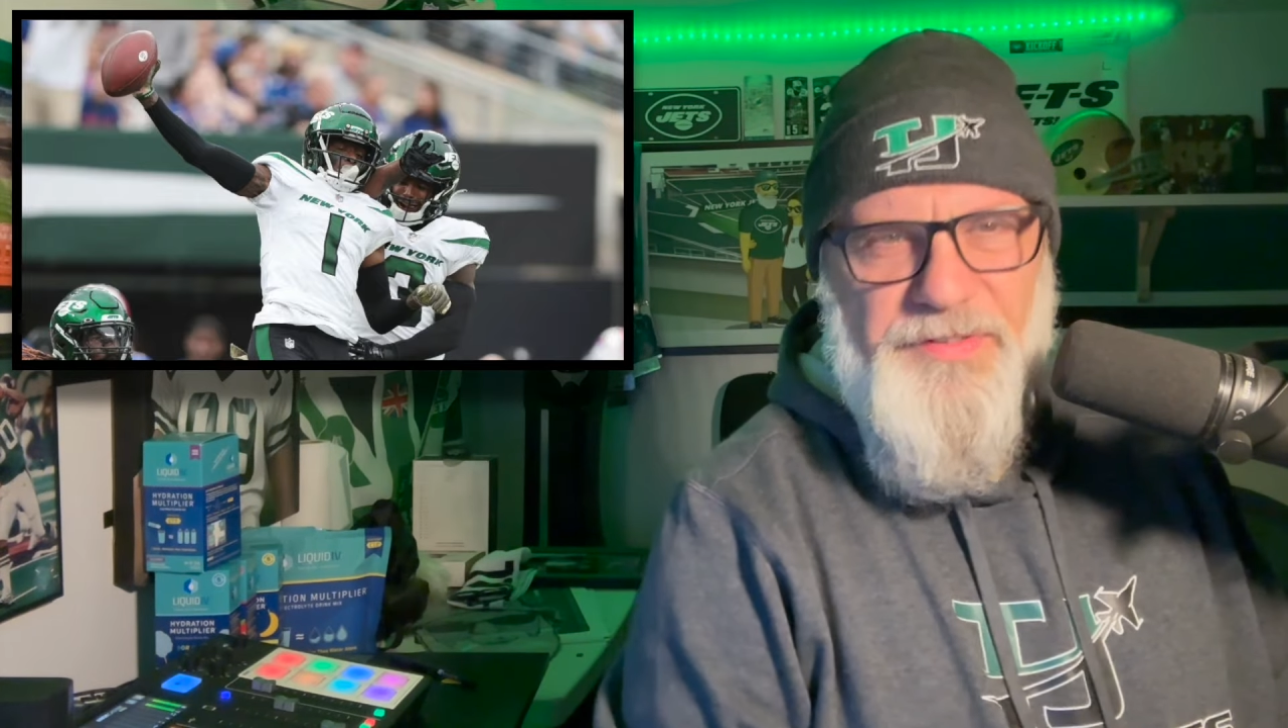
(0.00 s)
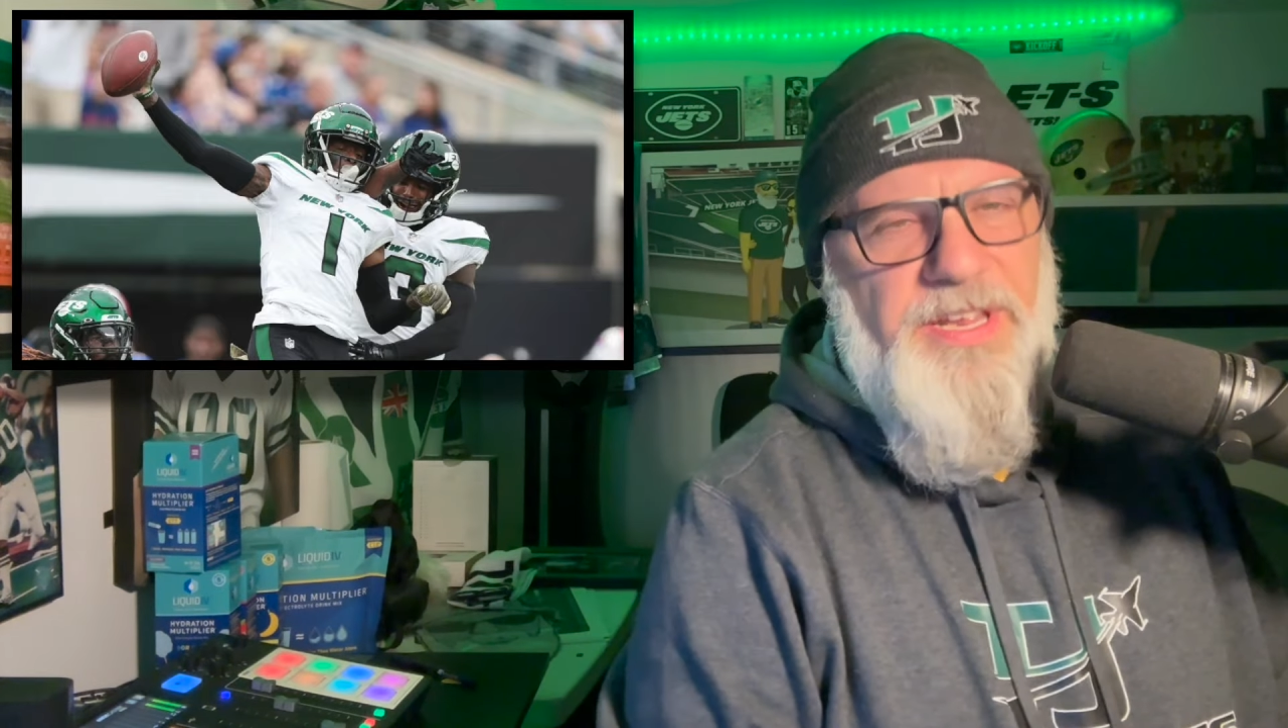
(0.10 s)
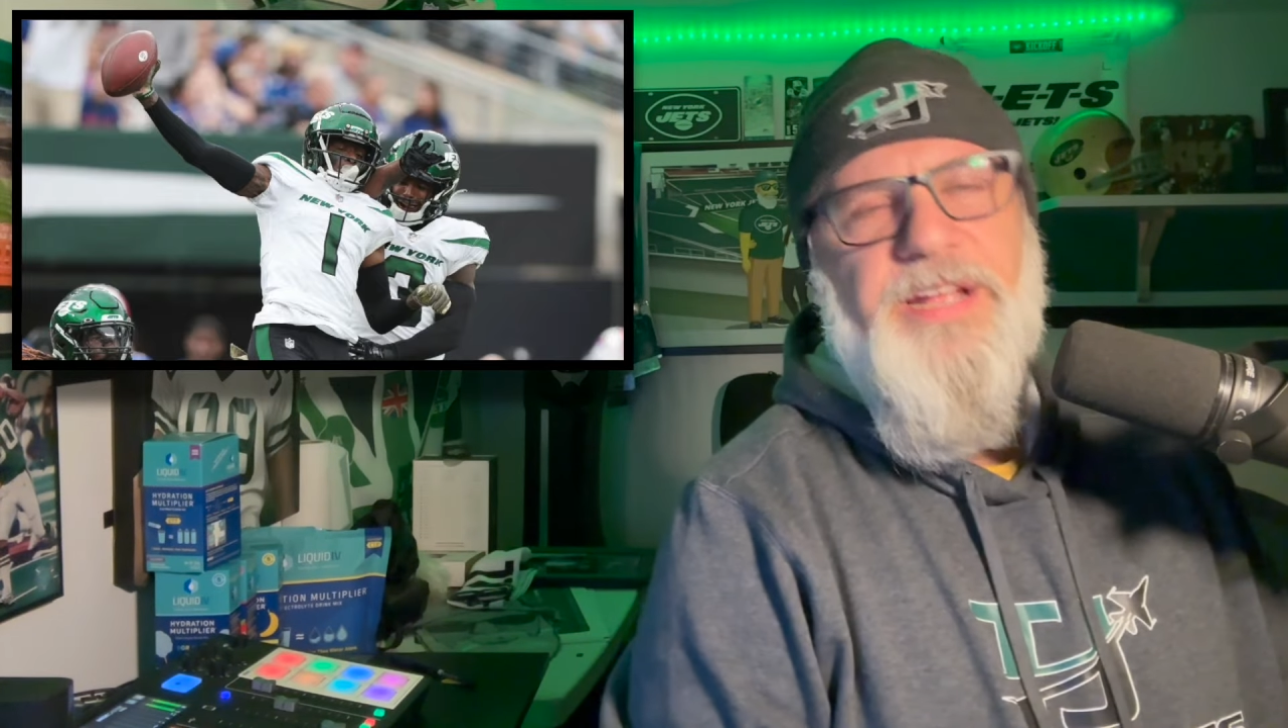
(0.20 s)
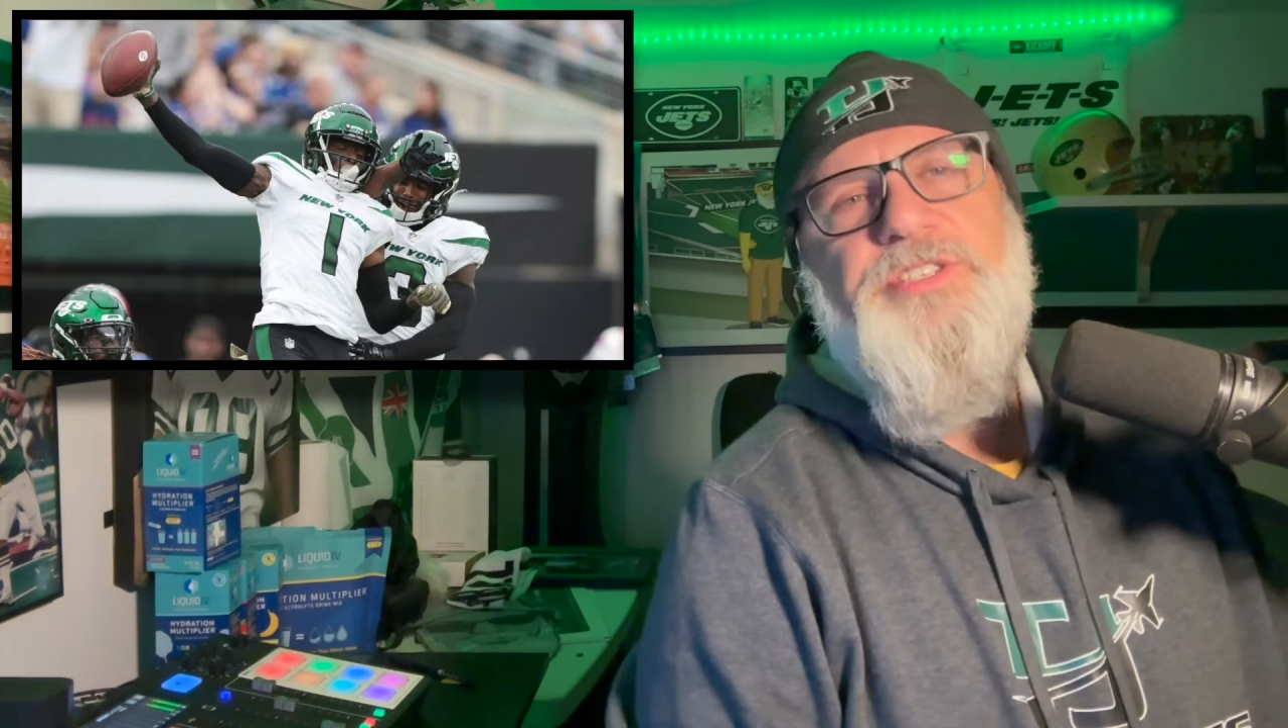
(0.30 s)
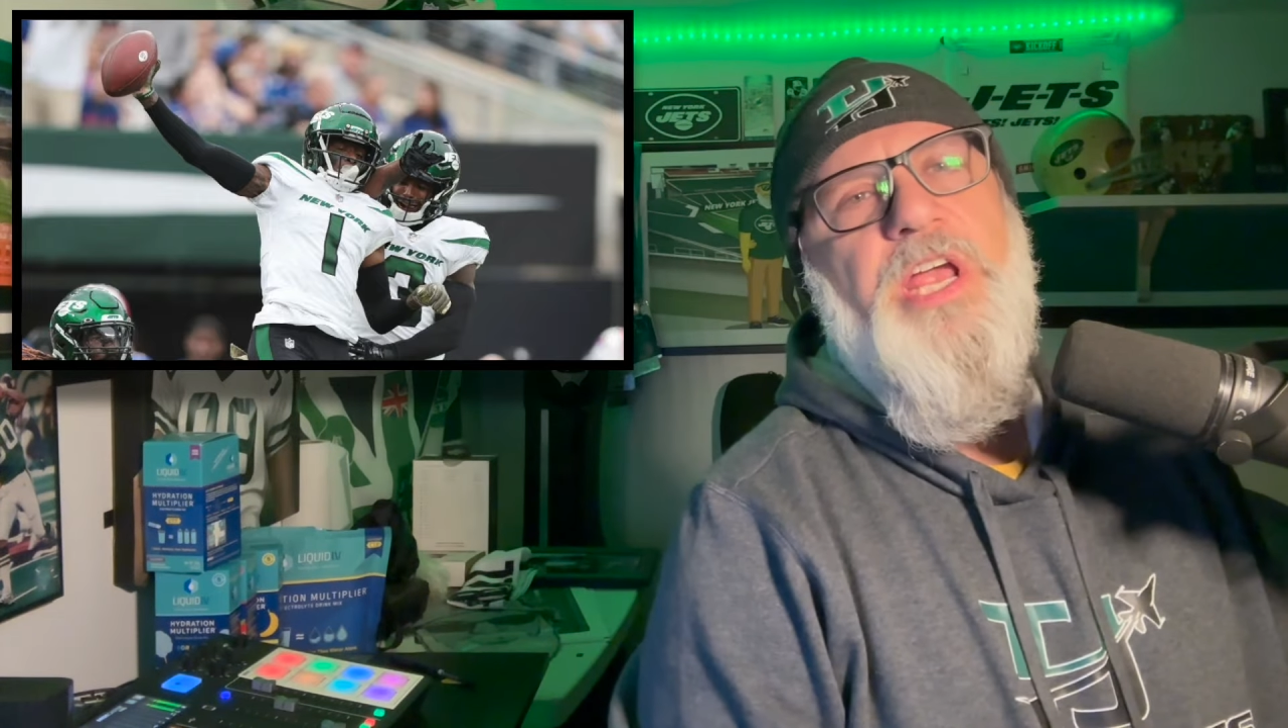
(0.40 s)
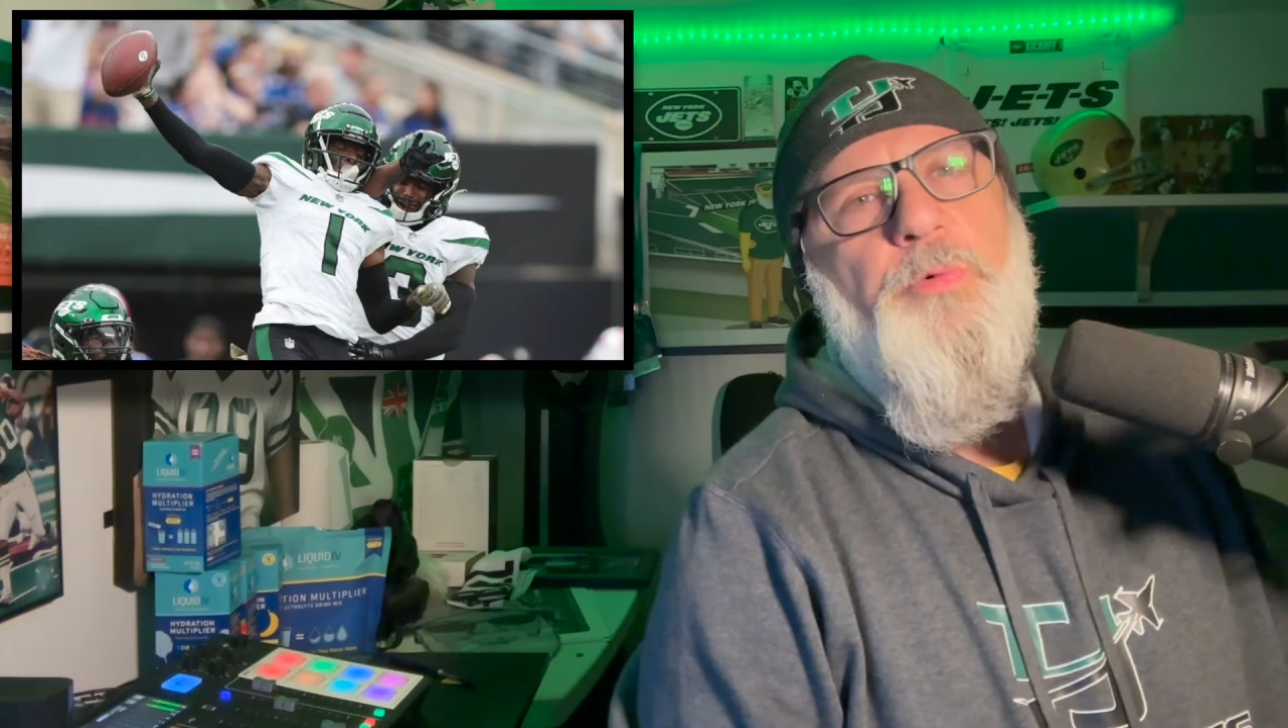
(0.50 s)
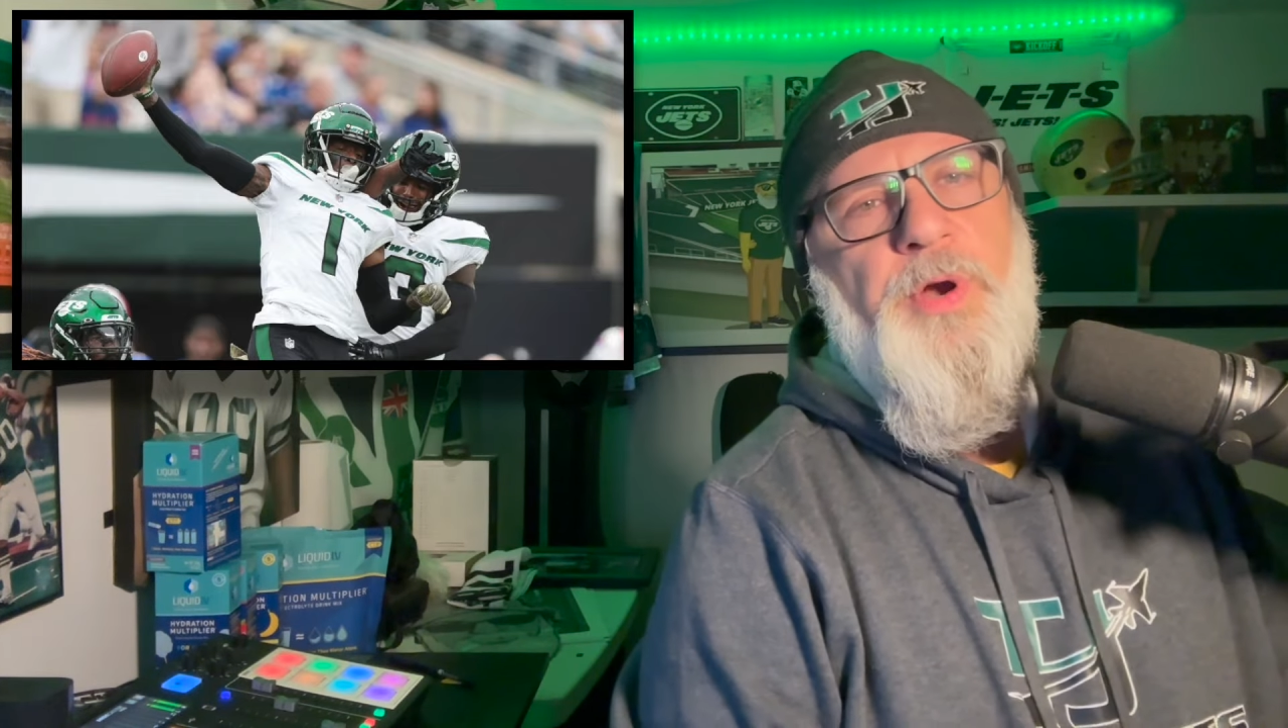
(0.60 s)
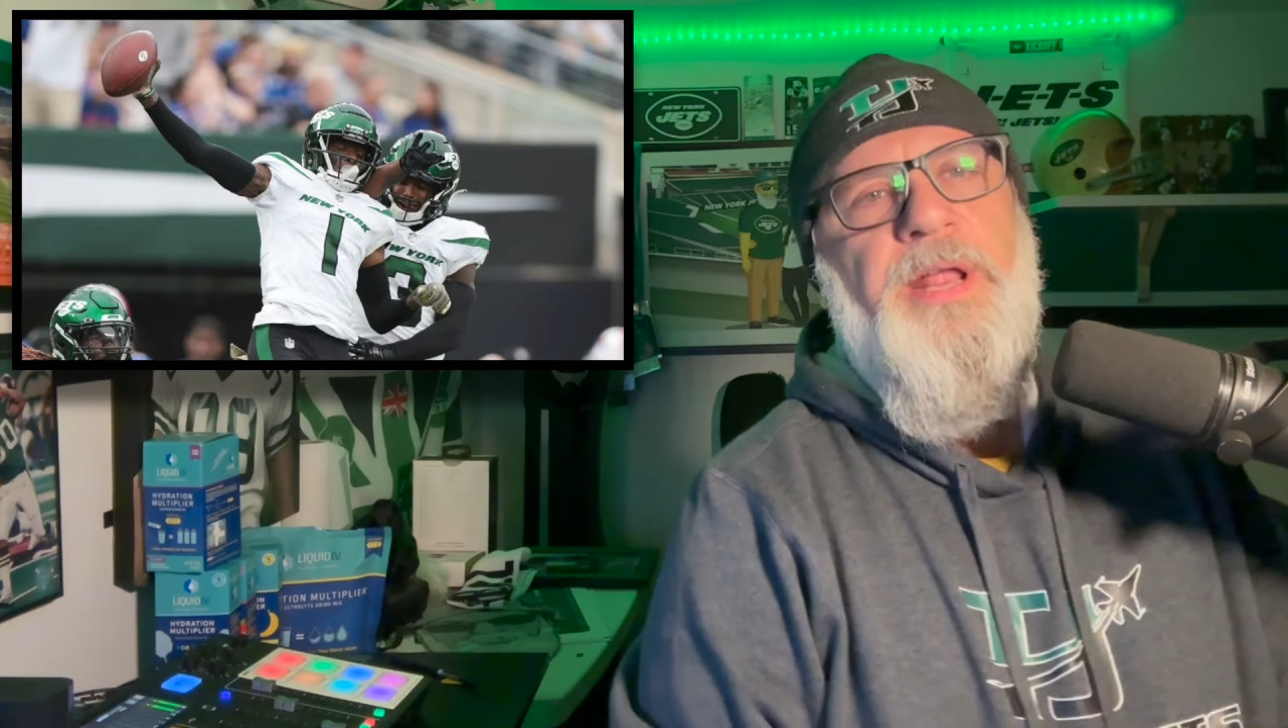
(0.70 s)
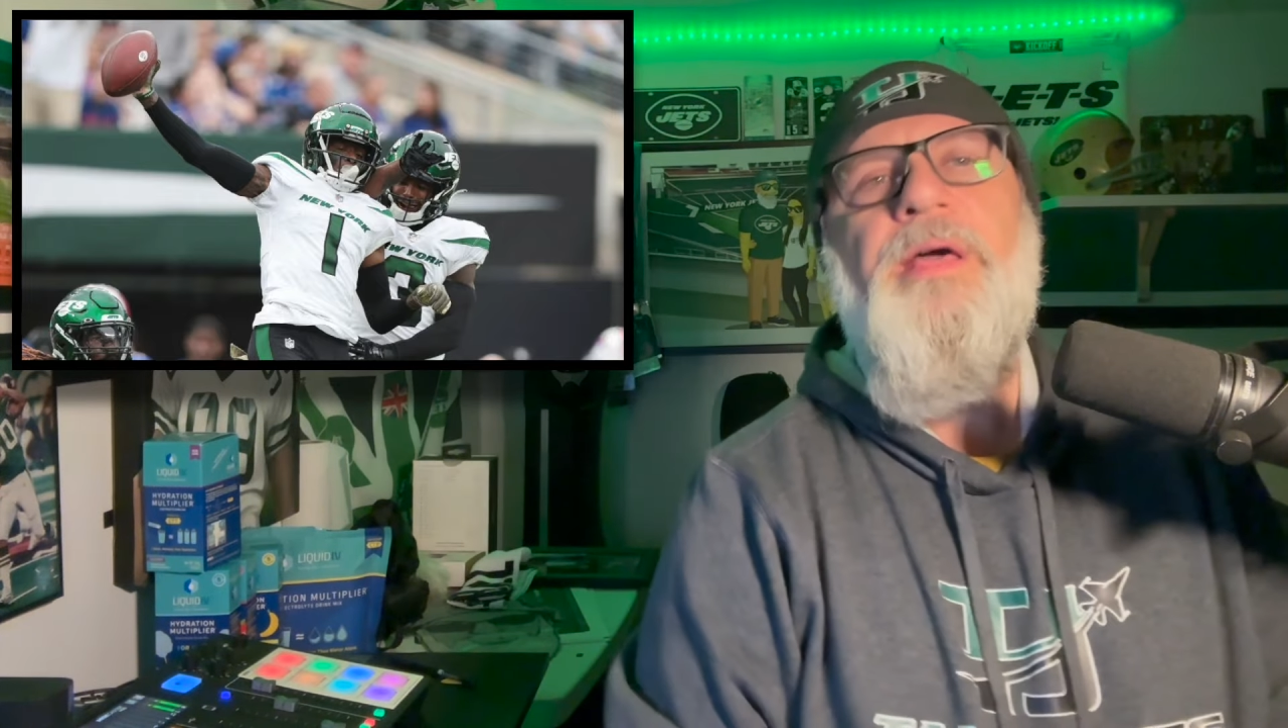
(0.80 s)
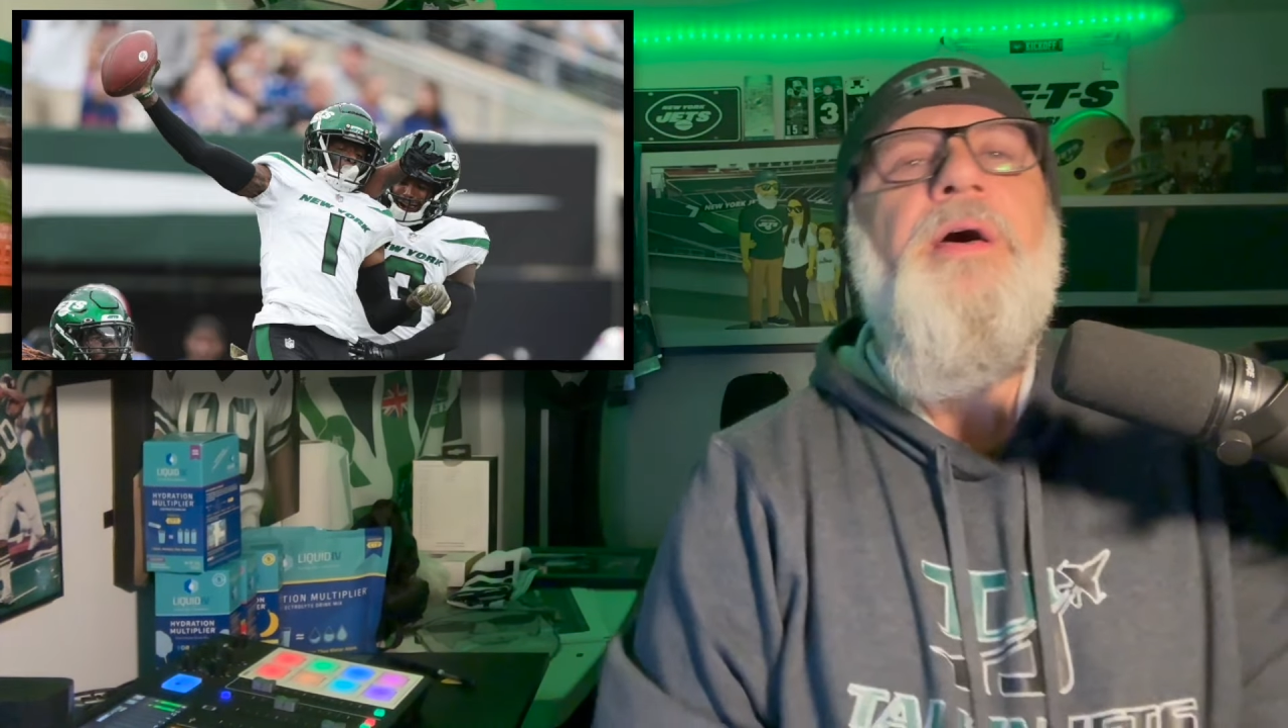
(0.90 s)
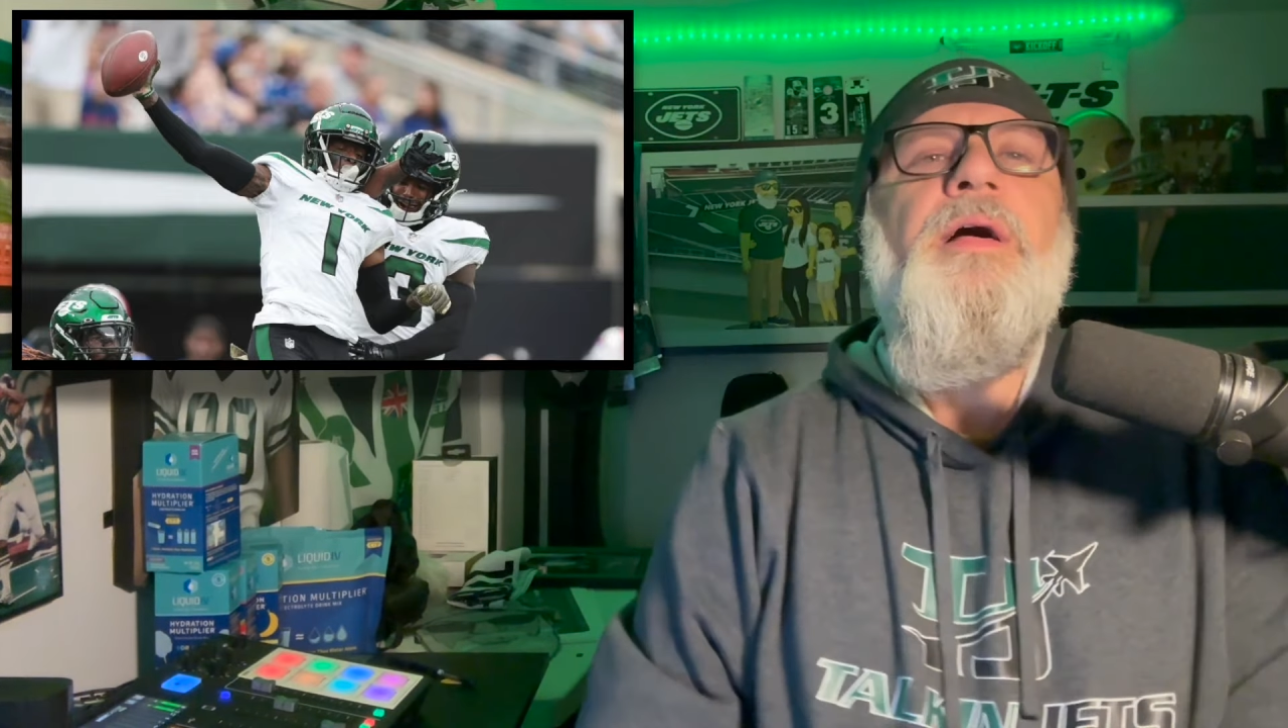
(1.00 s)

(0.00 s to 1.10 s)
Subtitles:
DJ Reed,